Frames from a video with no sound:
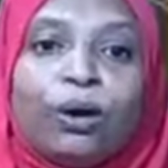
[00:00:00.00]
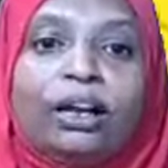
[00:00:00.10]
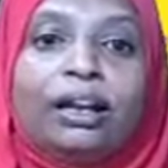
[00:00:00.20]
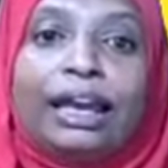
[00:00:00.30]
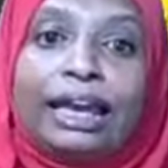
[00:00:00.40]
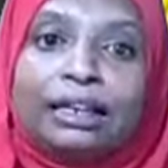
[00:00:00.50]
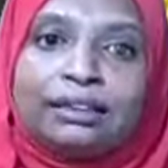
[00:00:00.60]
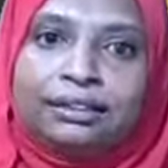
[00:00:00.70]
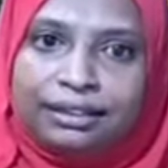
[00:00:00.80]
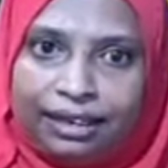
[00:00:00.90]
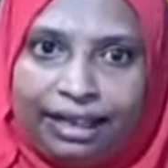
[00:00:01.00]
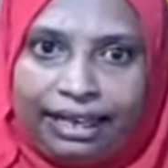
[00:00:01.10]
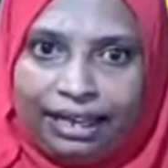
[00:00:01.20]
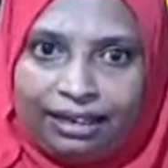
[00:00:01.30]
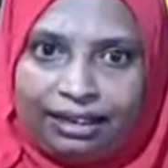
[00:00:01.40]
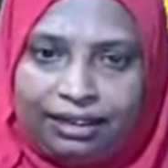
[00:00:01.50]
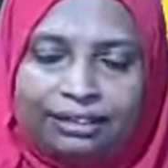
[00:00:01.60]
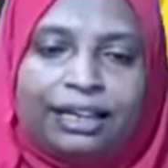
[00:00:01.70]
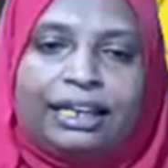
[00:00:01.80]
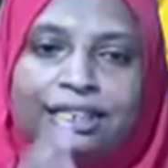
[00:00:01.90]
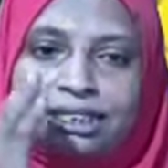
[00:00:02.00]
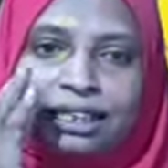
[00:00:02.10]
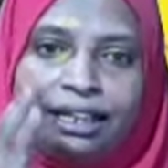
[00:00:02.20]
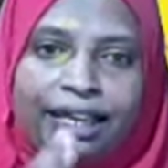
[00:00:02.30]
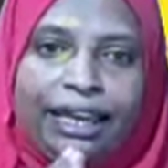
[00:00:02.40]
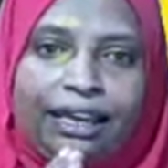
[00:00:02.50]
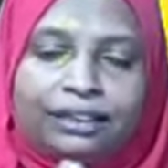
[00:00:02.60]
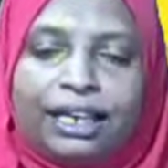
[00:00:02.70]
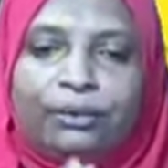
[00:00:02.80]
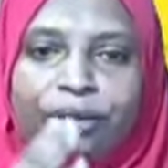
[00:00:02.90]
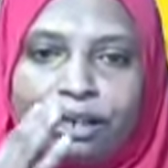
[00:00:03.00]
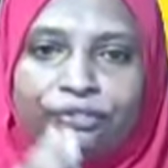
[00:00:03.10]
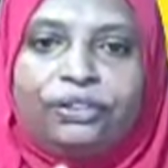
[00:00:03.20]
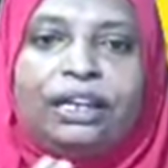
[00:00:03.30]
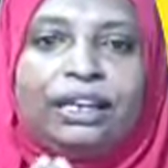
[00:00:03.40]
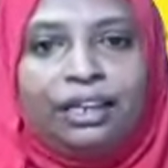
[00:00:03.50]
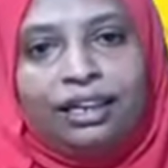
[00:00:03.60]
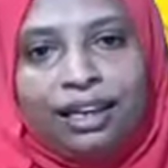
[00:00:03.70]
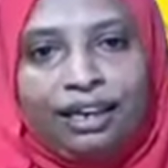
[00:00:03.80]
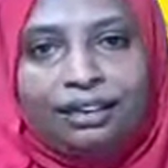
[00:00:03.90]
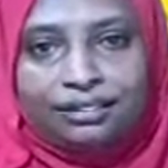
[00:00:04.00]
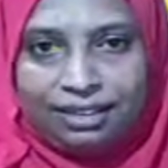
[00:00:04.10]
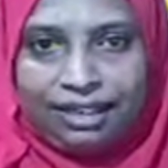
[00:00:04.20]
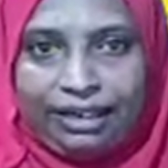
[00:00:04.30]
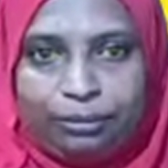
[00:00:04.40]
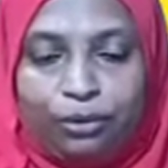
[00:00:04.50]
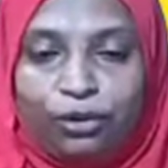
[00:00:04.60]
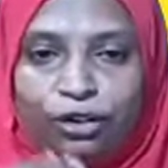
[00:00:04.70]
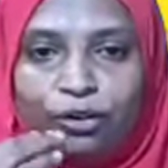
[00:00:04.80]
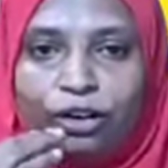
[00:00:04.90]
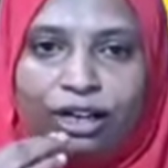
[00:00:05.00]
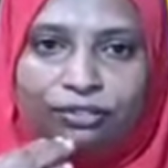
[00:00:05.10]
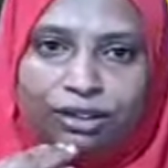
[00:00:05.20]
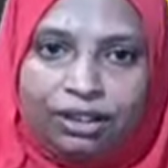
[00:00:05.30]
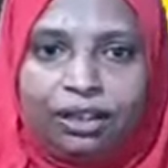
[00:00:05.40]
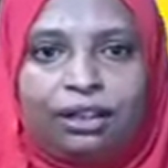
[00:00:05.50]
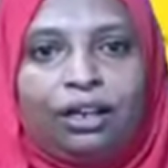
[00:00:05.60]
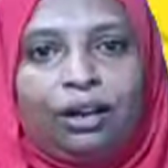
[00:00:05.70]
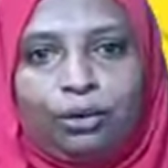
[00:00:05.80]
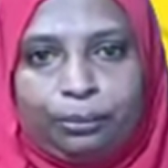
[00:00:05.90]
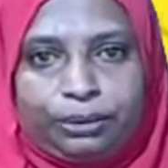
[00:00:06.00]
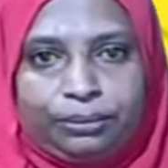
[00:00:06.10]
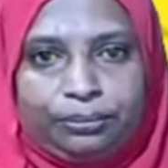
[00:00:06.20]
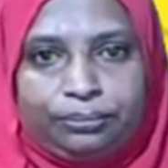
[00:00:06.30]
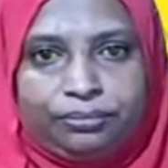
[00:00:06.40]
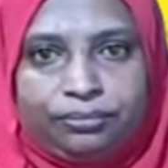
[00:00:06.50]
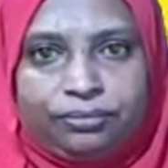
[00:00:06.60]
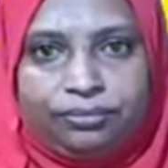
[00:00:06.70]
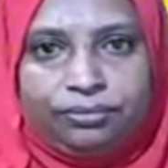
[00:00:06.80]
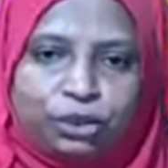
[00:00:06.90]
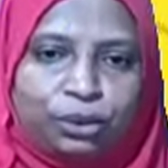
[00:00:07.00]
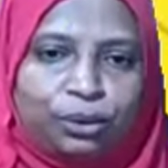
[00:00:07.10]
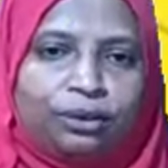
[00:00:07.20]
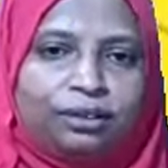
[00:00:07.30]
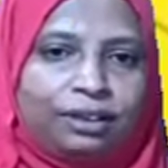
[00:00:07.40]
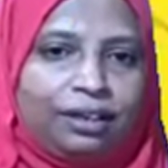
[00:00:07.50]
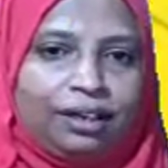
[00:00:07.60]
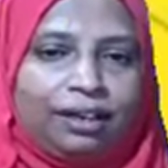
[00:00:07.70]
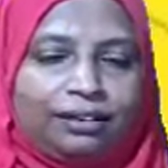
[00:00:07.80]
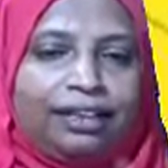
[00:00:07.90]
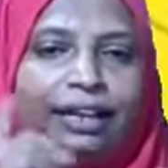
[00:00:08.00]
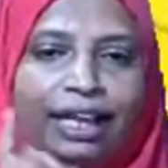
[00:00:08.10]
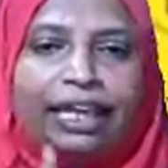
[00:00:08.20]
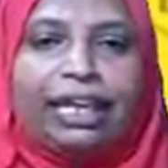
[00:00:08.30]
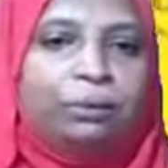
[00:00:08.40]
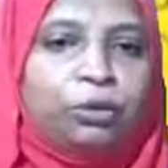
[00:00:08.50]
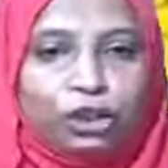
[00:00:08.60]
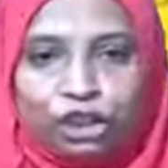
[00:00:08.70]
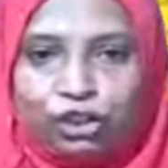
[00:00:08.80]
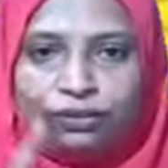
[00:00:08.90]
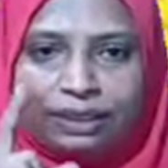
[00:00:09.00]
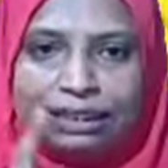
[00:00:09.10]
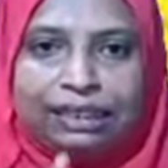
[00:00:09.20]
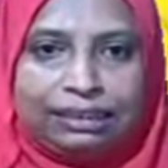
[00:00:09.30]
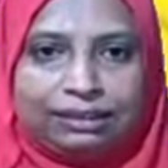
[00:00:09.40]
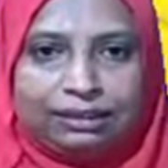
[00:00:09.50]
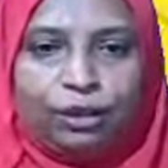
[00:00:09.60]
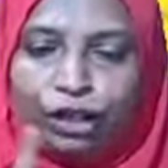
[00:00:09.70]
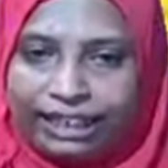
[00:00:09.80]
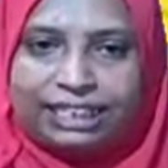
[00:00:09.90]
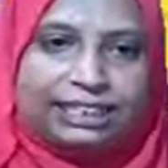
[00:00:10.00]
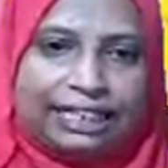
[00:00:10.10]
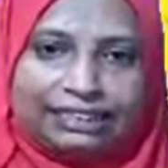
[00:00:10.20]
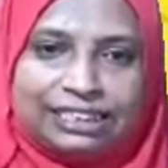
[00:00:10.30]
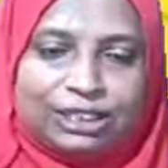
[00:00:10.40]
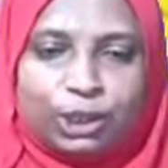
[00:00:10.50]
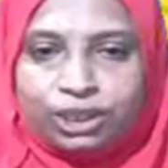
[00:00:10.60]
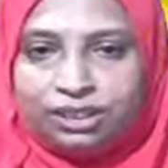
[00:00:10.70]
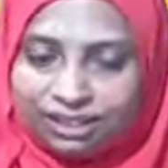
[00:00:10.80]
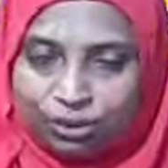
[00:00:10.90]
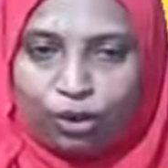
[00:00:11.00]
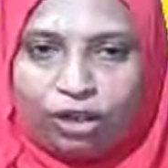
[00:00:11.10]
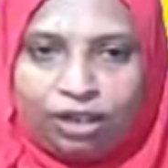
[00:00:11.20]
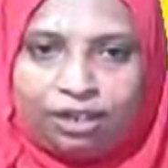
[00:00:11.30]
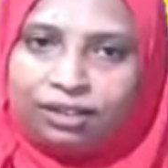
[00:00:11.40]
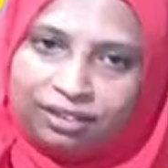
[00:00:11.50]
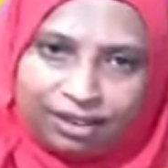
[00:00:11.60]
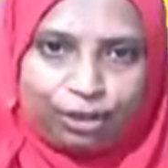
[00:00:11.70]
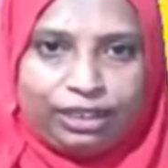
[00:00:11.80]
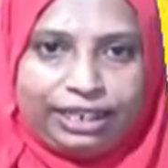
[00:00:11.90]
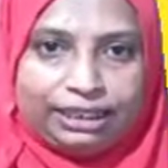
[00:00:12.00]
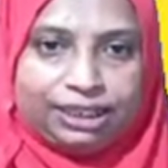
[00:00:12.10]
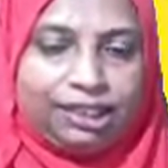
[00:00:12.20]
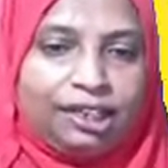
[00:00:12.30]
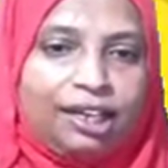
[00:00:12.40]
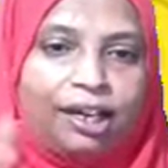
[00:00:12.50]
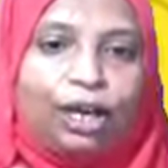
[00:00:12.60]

one earth day. That is the day that we are feeling in a time or on our globe. So, the daily motion of the earth on its axis is called rotation.